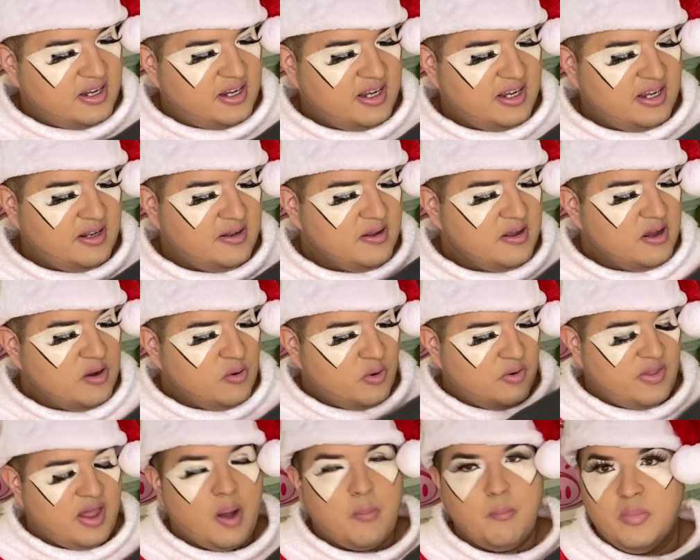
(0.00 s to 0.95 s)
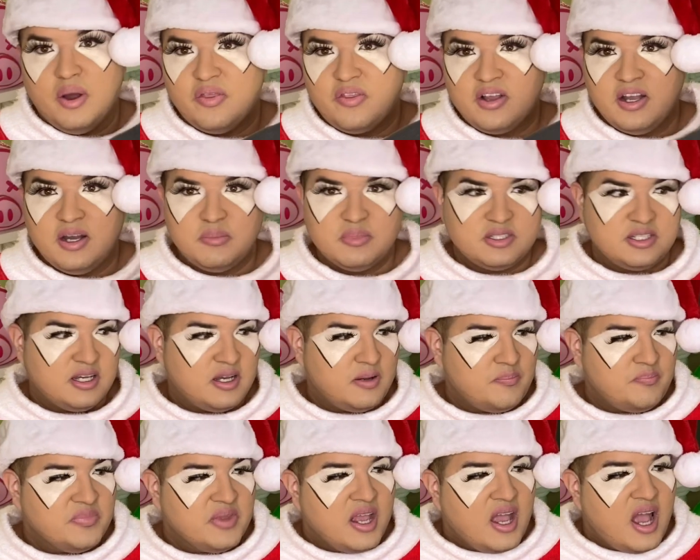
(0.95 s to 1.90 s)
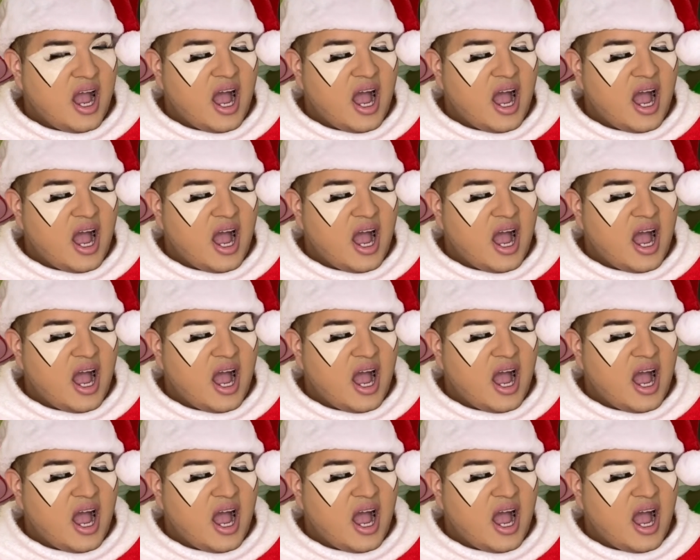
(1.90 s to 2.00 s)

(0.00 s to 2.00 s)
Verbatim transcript: get when that month comes up.